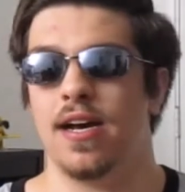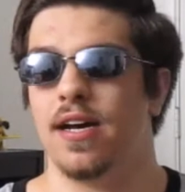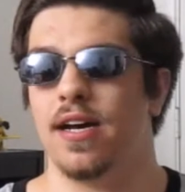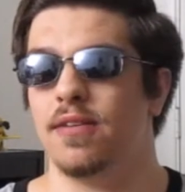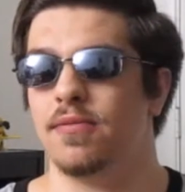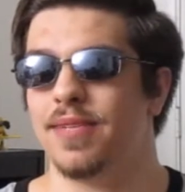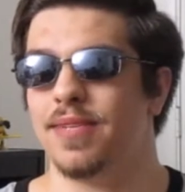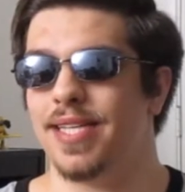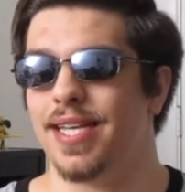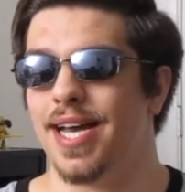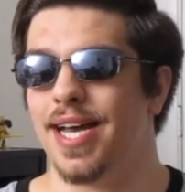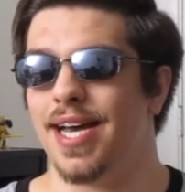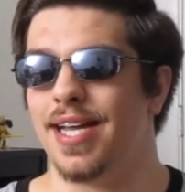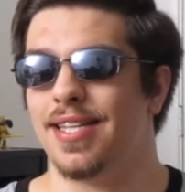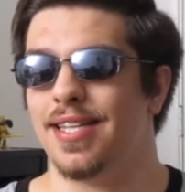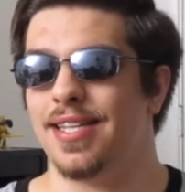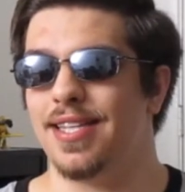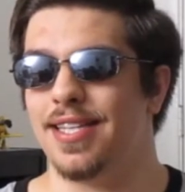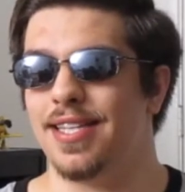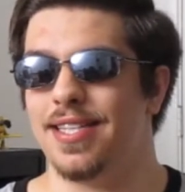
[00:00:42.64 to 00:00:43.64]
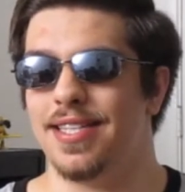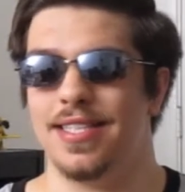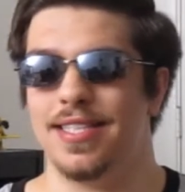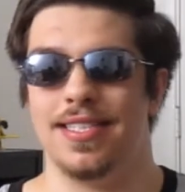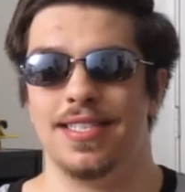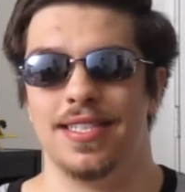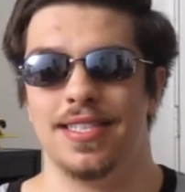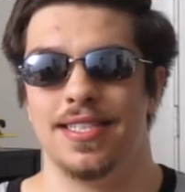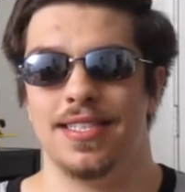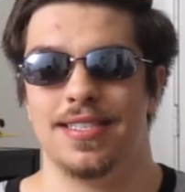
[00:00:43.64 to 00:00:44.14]
We got
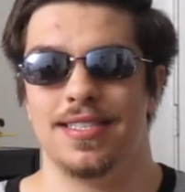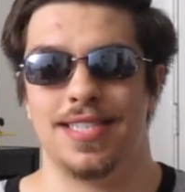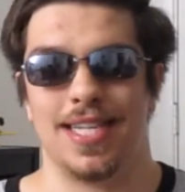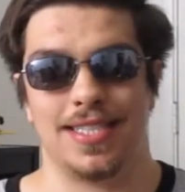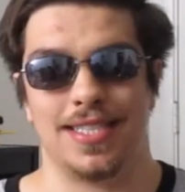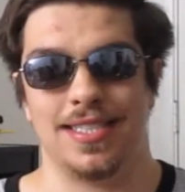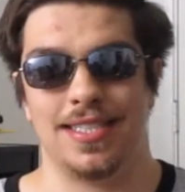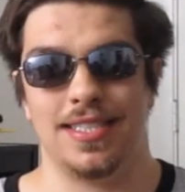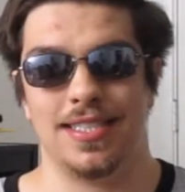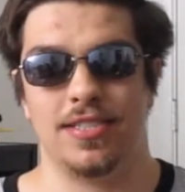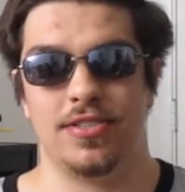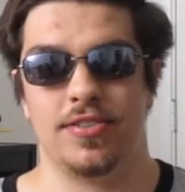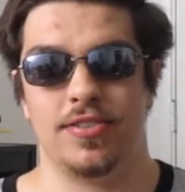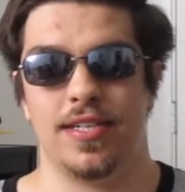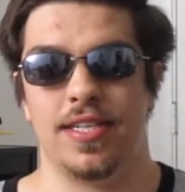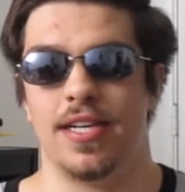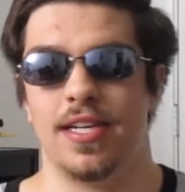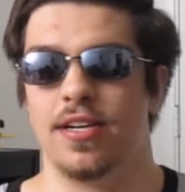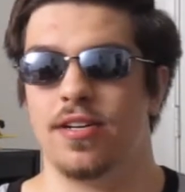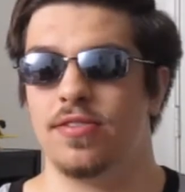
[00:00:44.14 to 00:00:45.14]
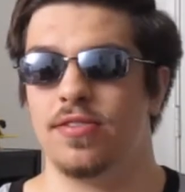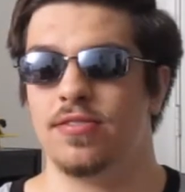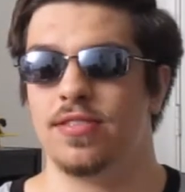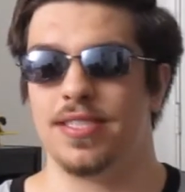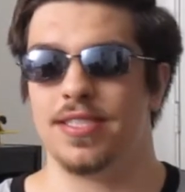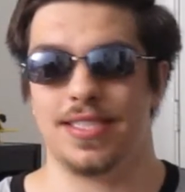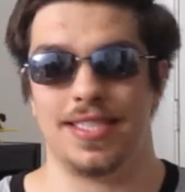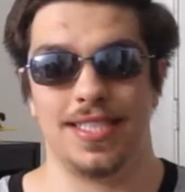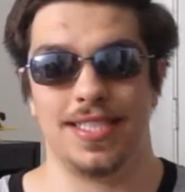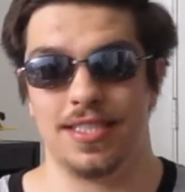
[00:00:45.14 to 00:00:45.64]
the Destiny Trio,
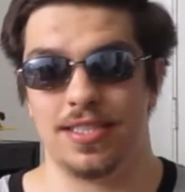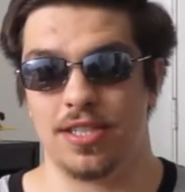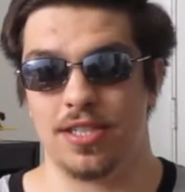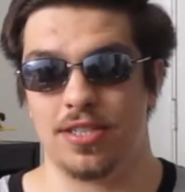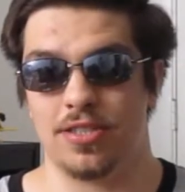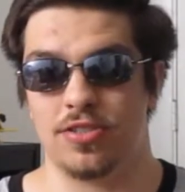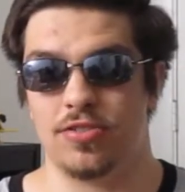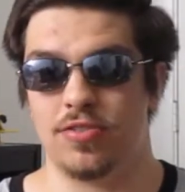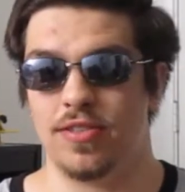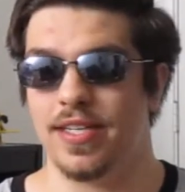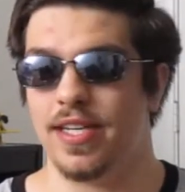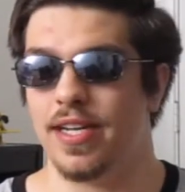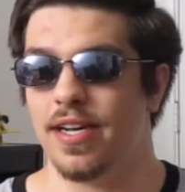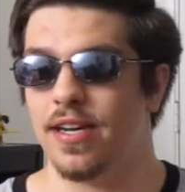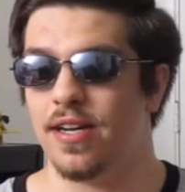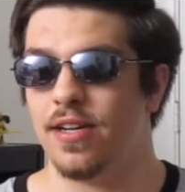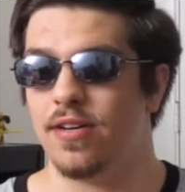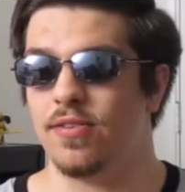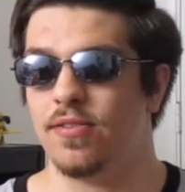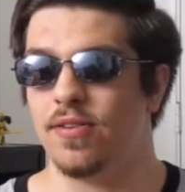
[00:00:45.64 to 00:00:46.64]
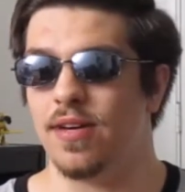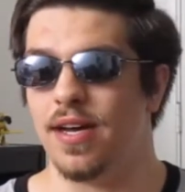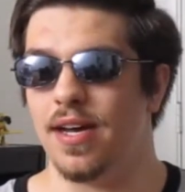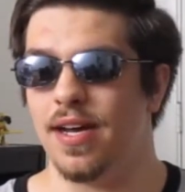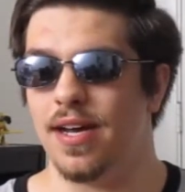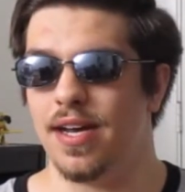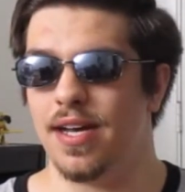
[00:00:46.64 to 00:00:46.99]
the Sea Salt Trio,